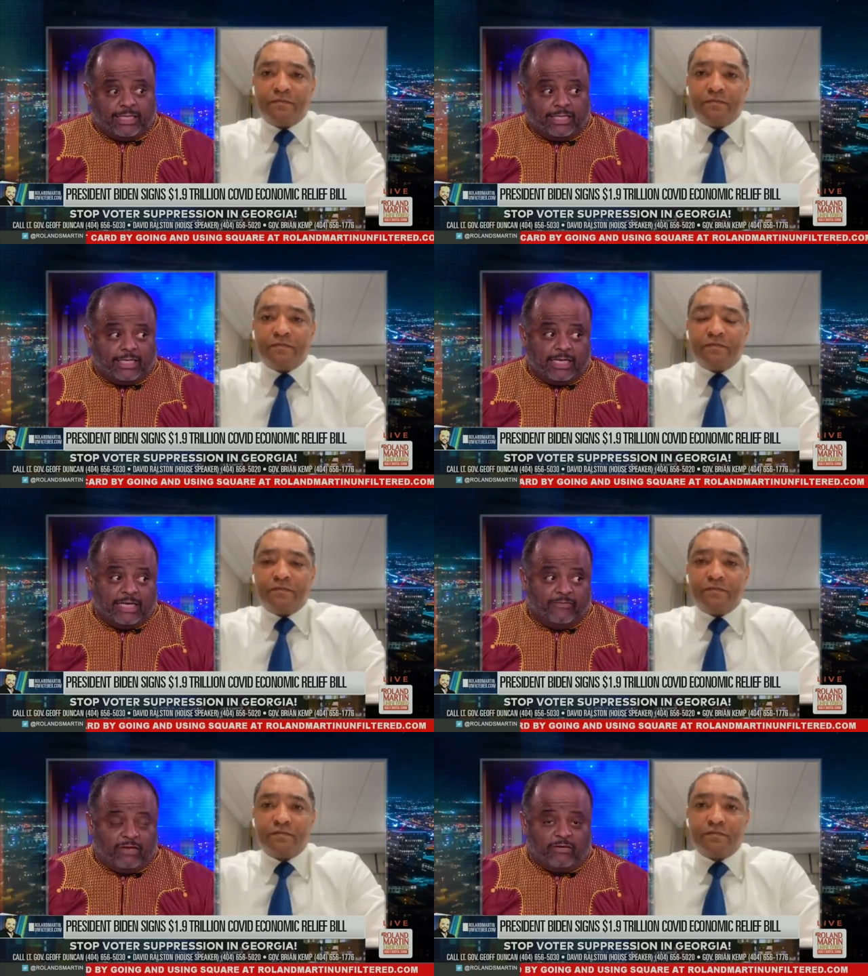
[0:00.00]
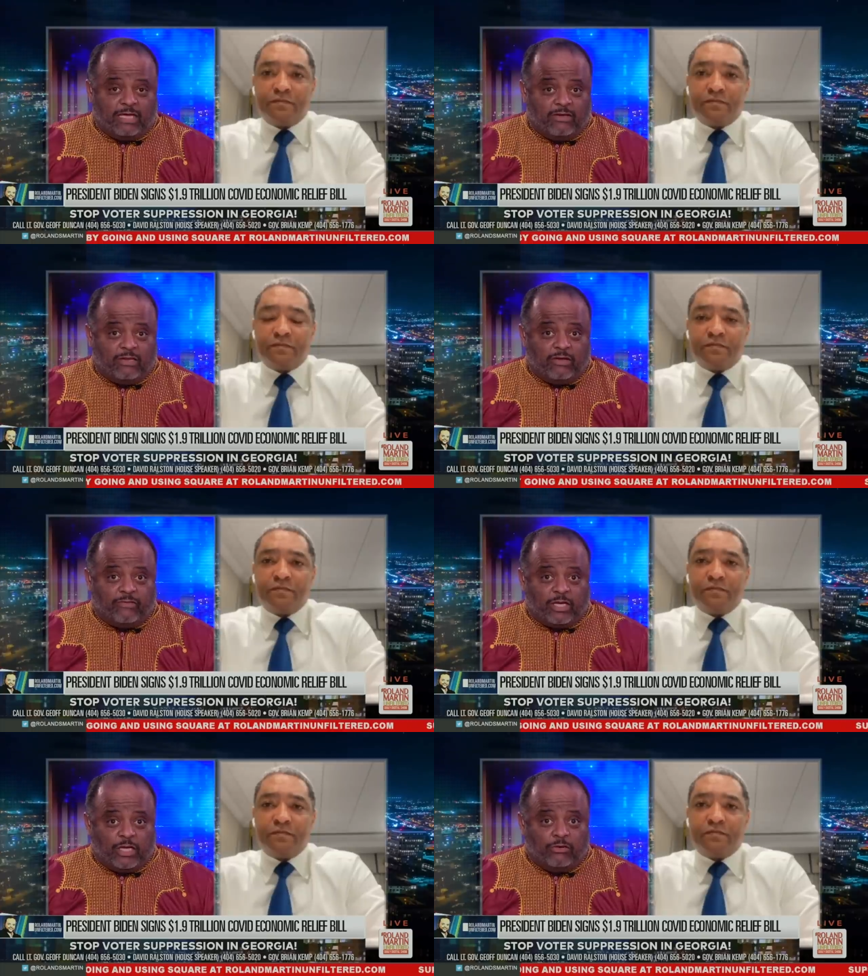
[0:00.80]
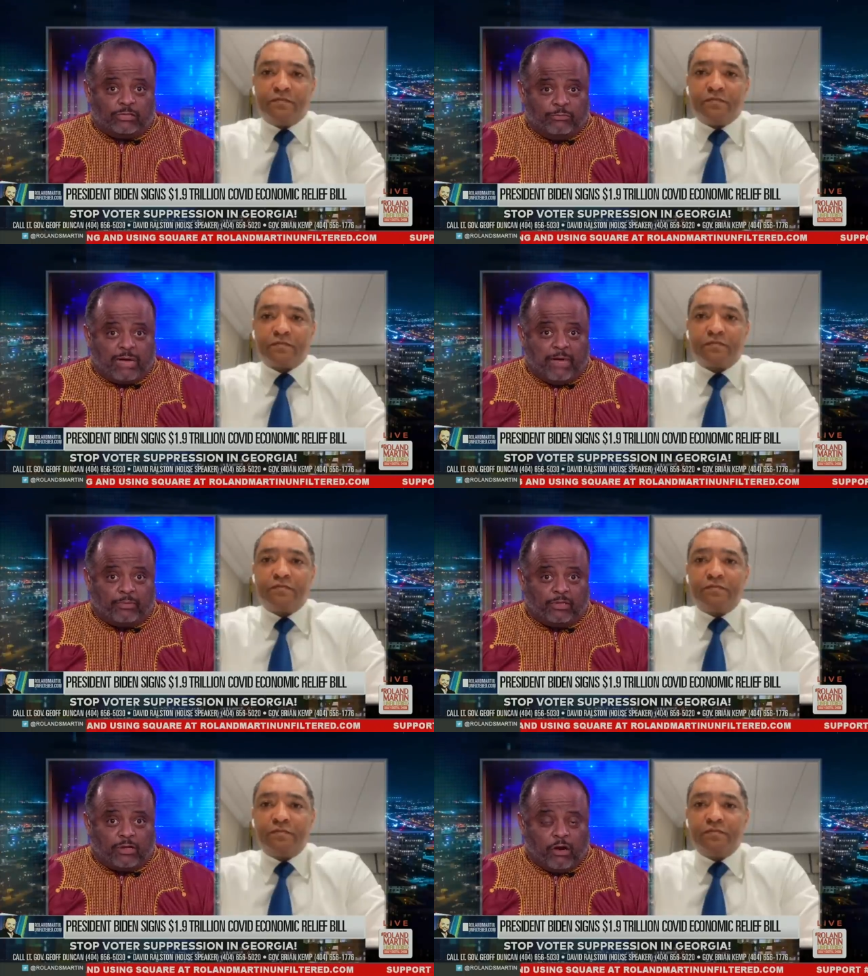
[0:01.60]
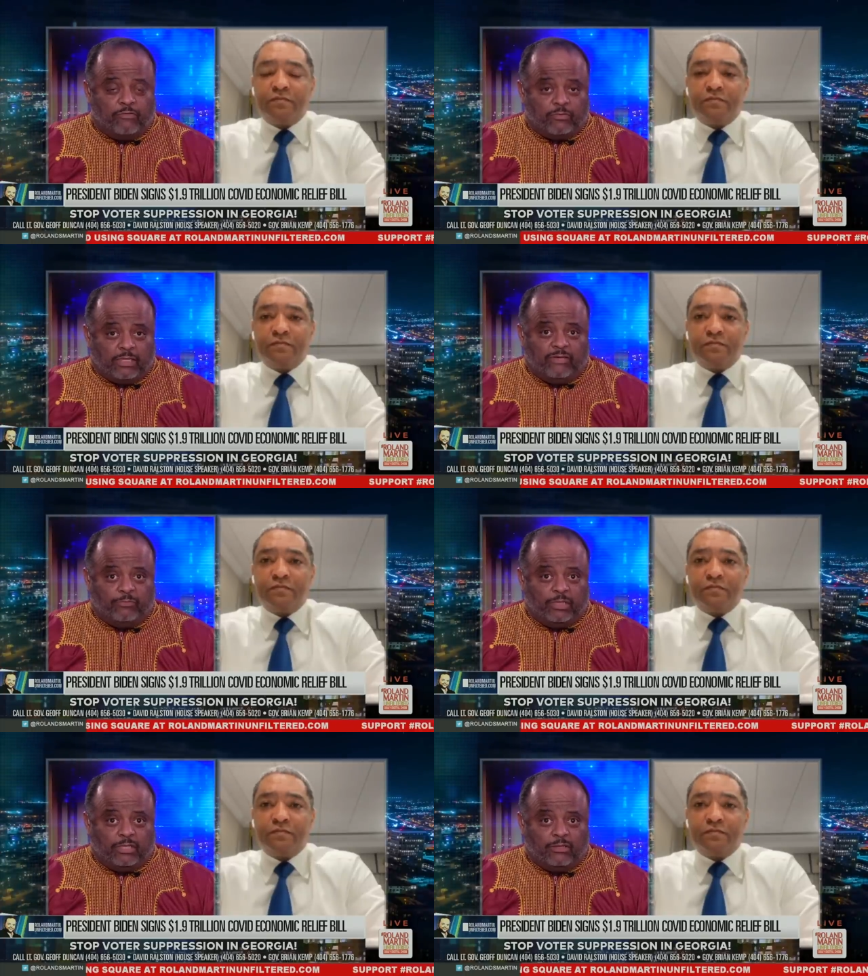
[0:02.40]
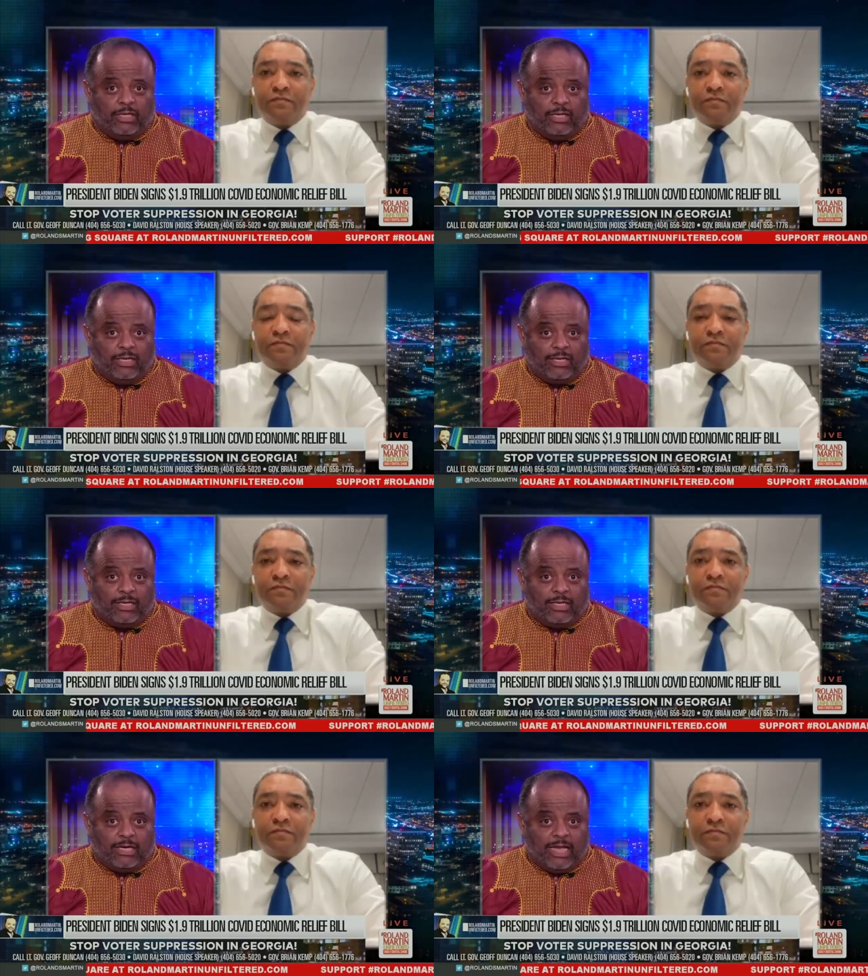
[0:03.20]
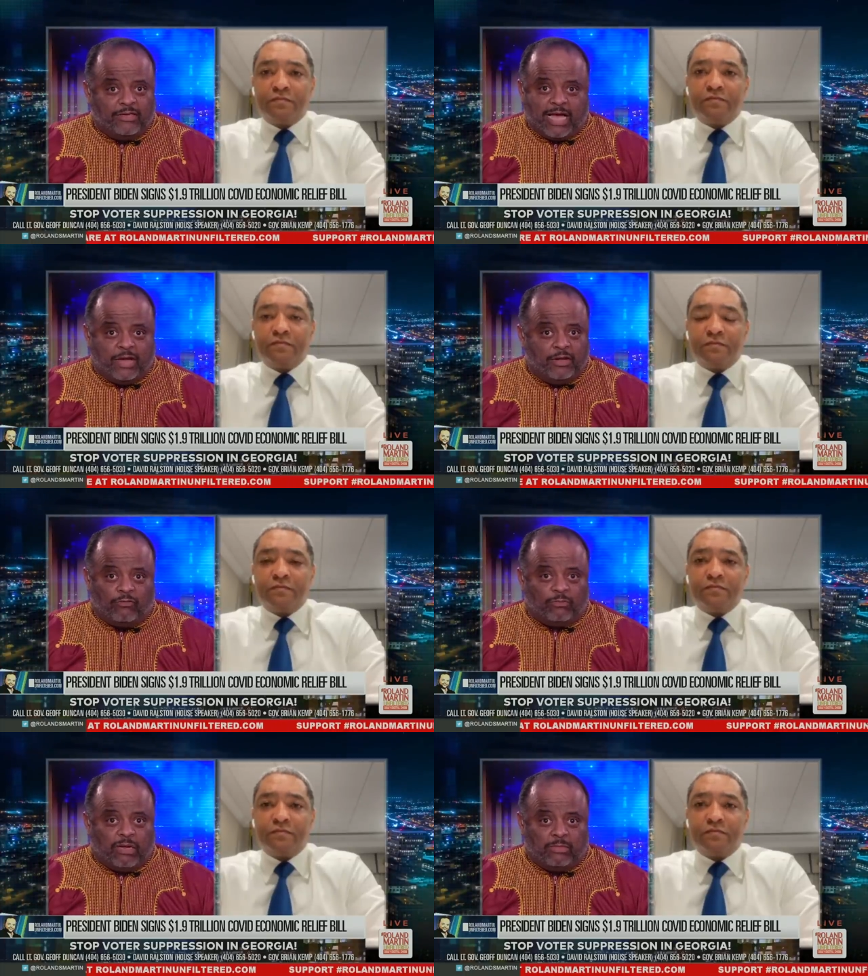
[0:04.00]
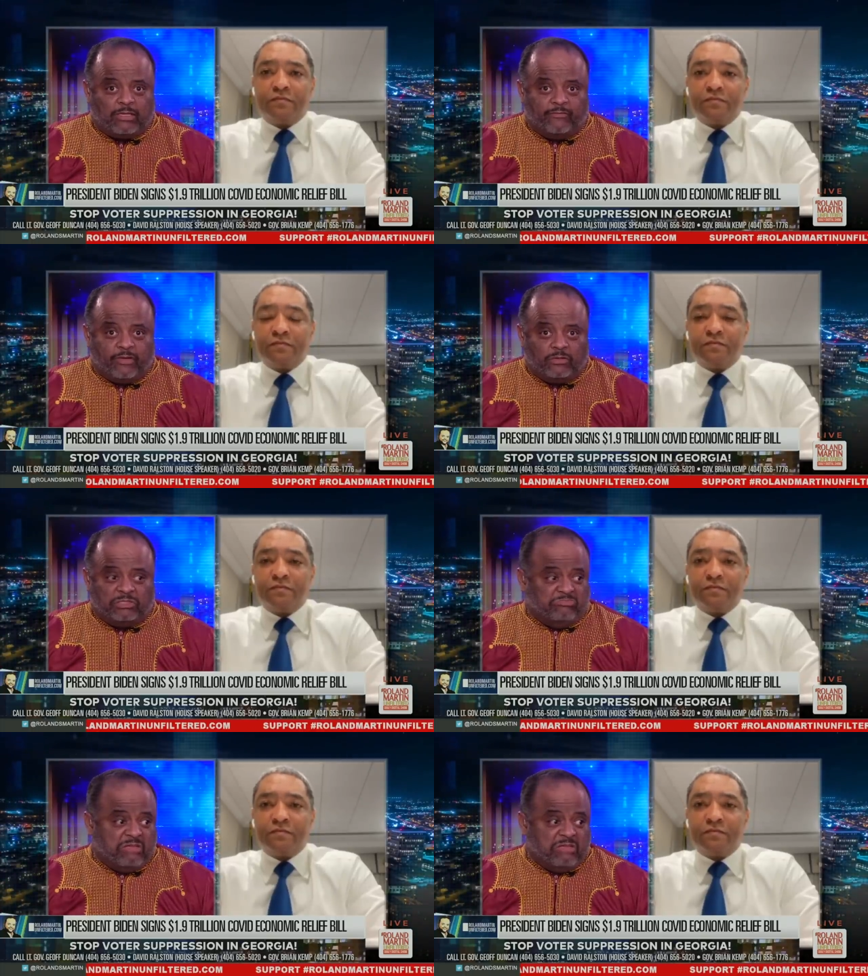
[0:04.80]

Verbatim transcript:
Speaker 1: Uh, if you have, a, you have a hugely popular COVID relief bill uh, and you got no Republican votes,